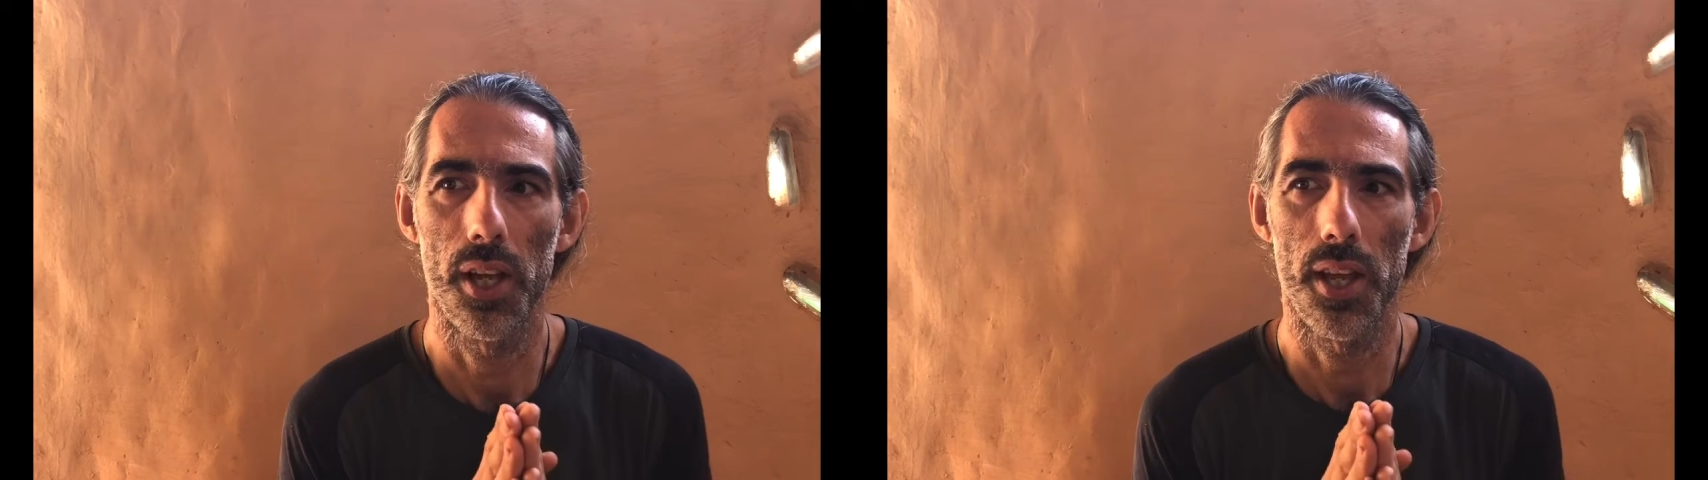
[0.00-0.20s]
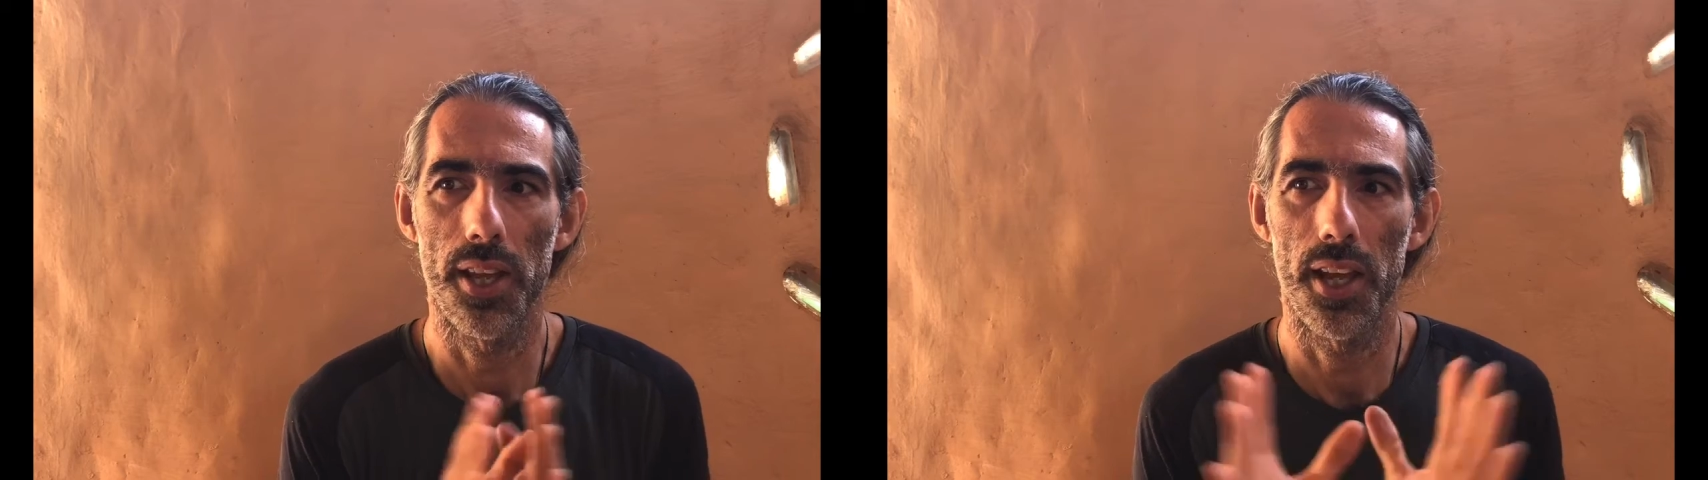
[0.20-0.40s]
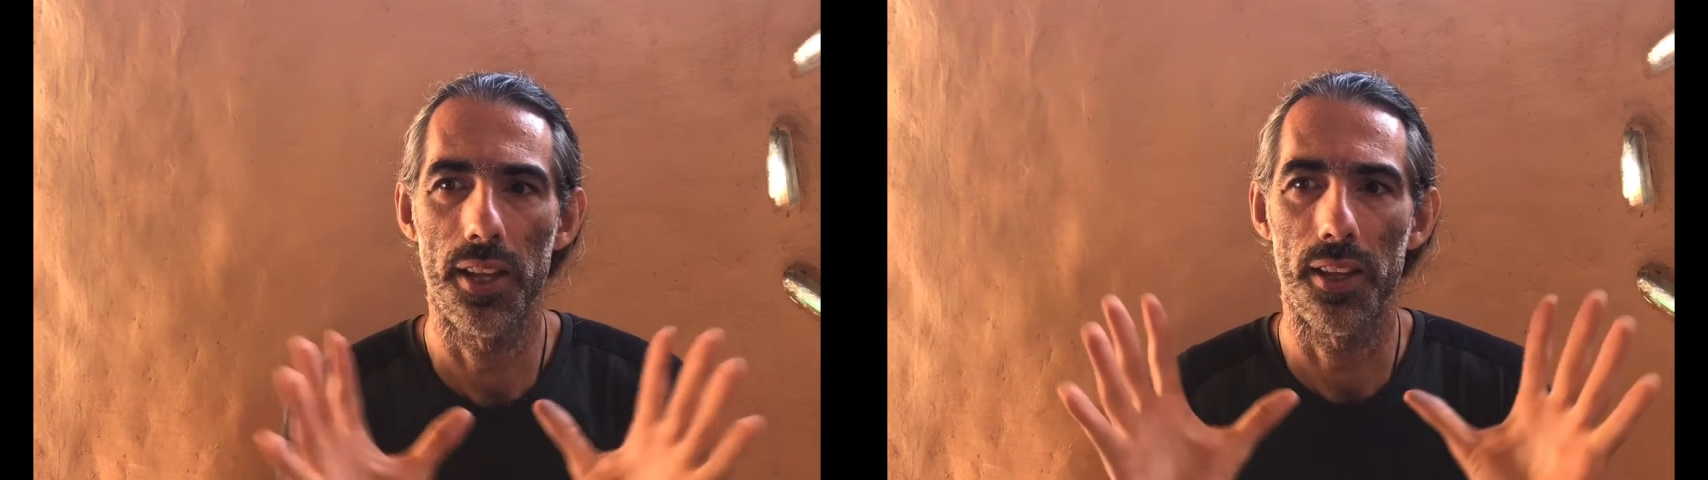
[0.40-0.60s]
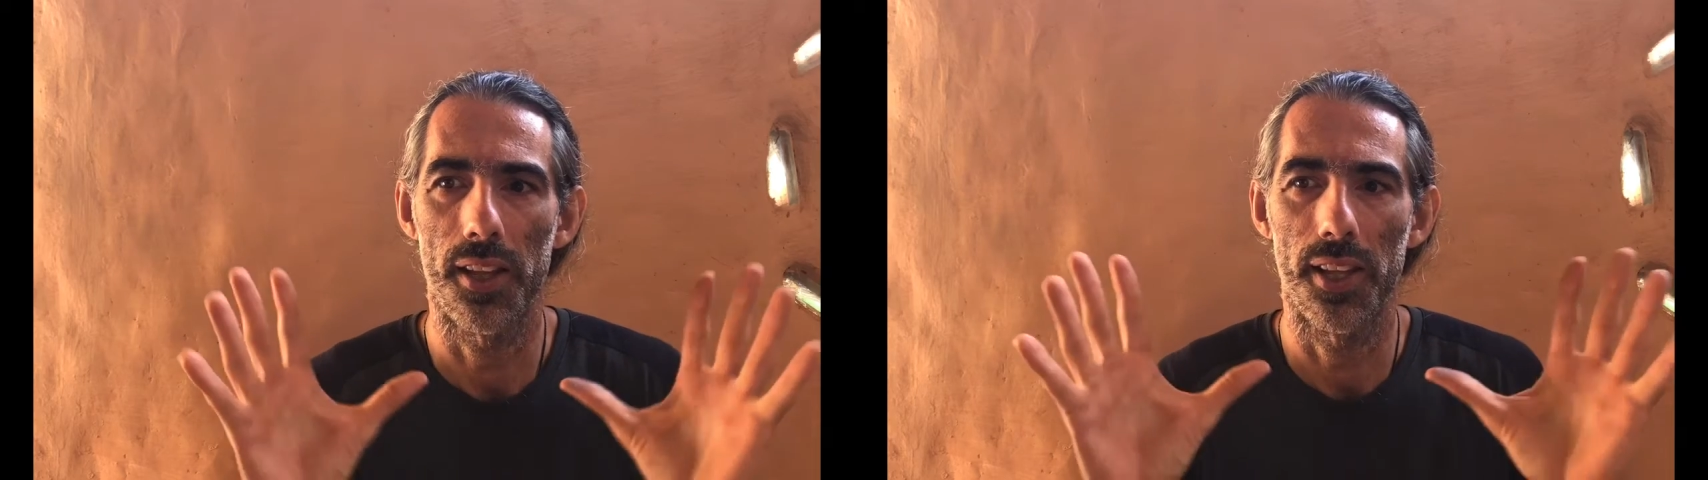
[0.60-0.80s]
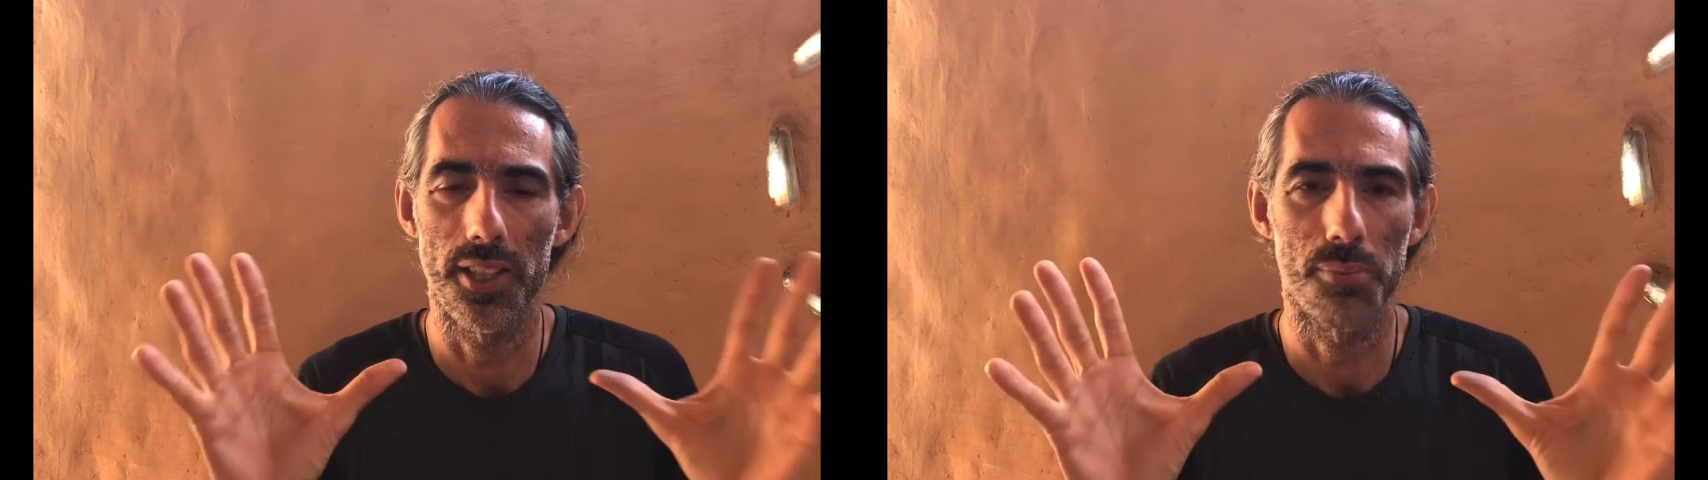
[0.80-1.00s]
then
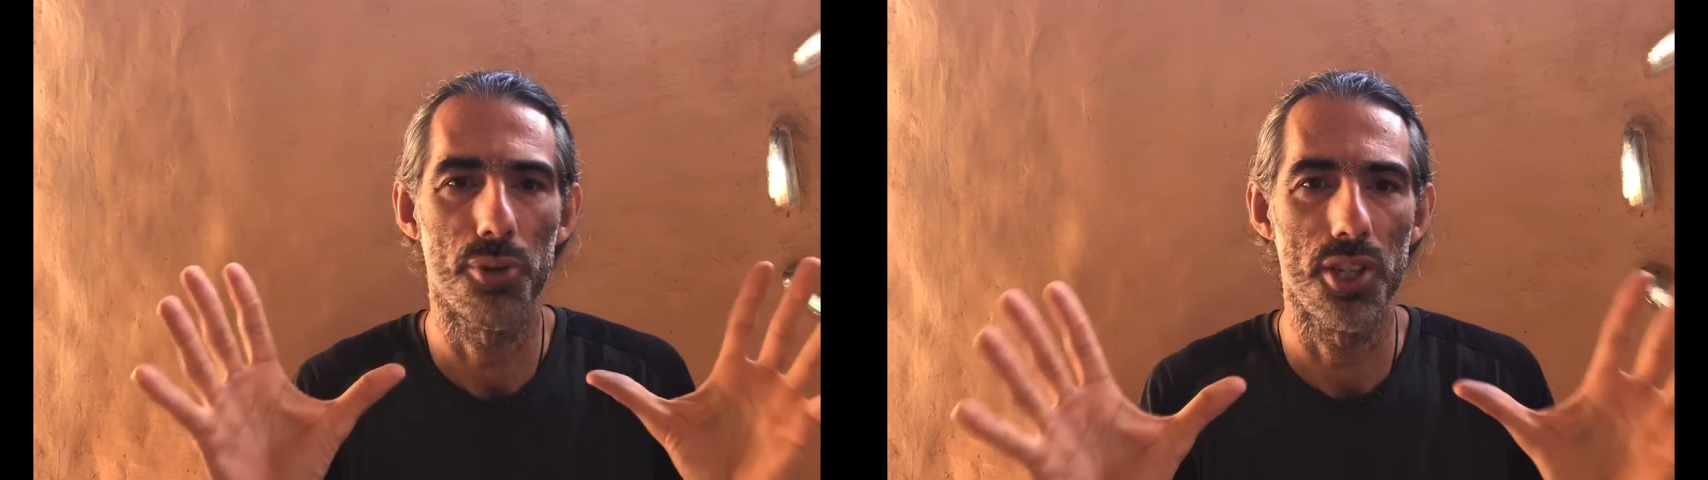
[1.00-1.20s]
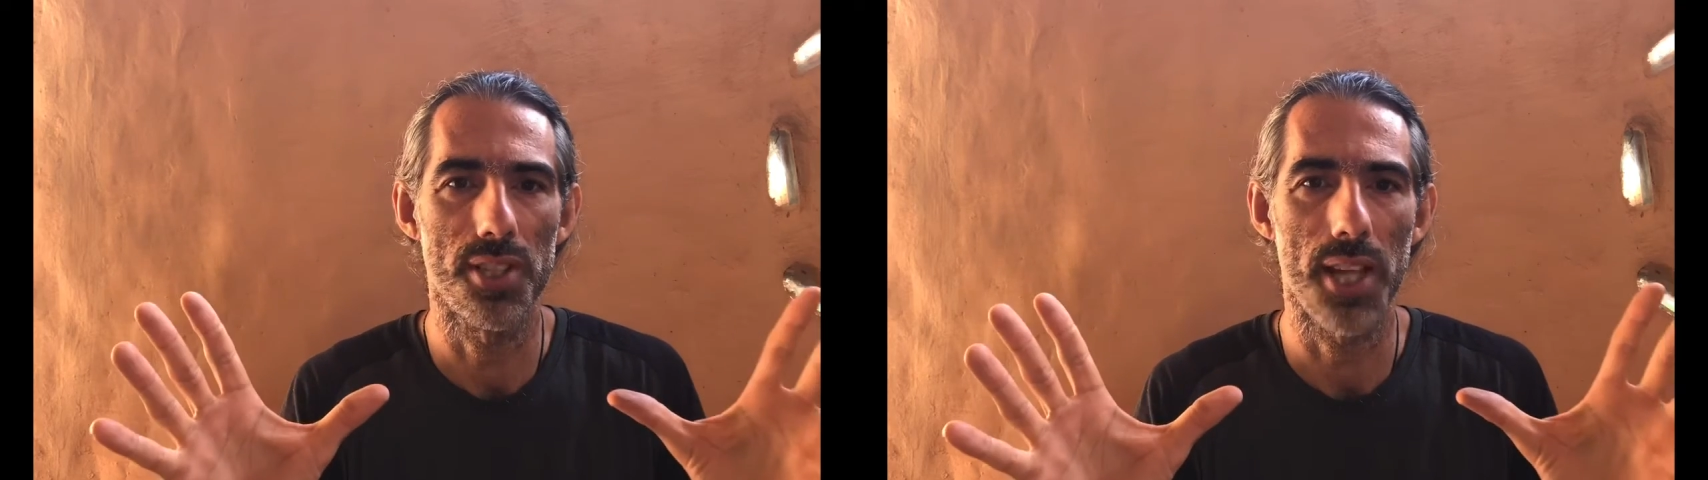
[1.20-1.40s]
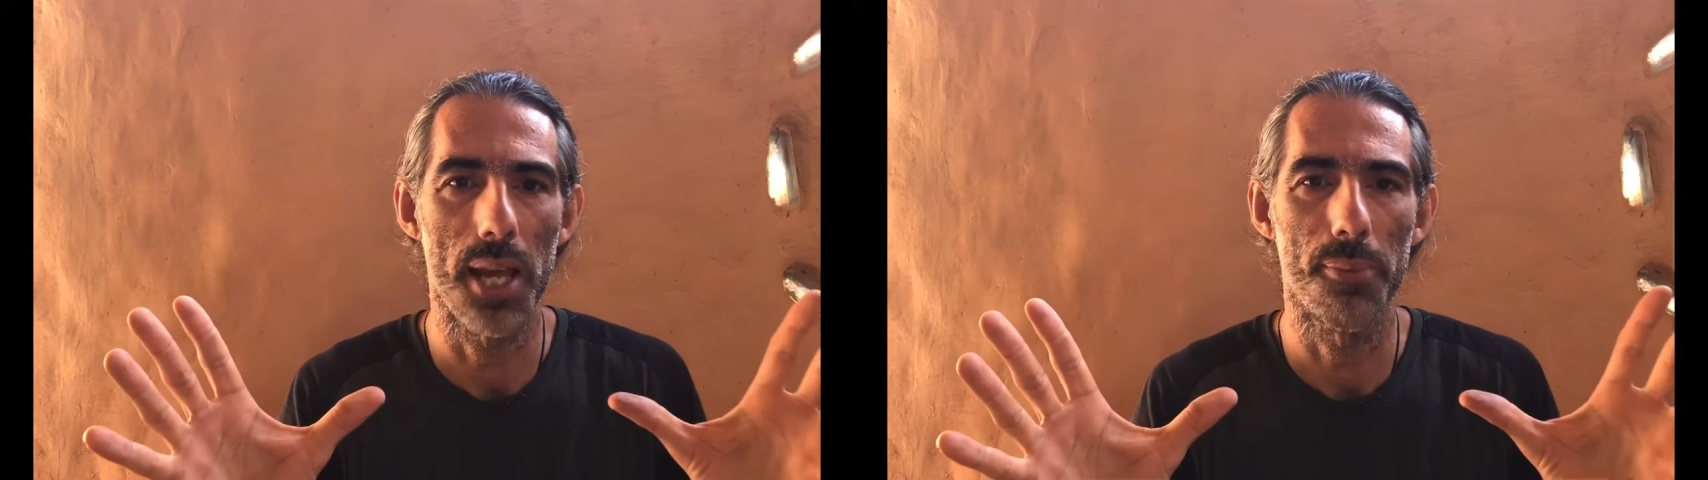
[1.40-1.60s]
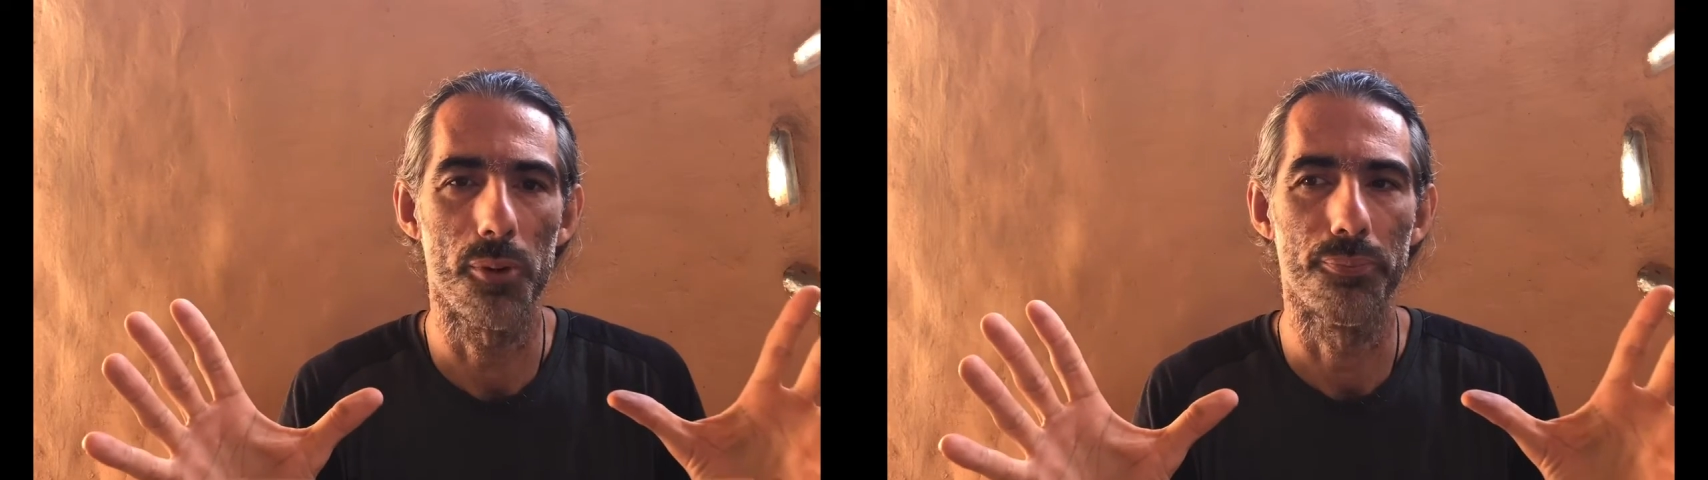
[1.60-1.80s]
things are pretty stable.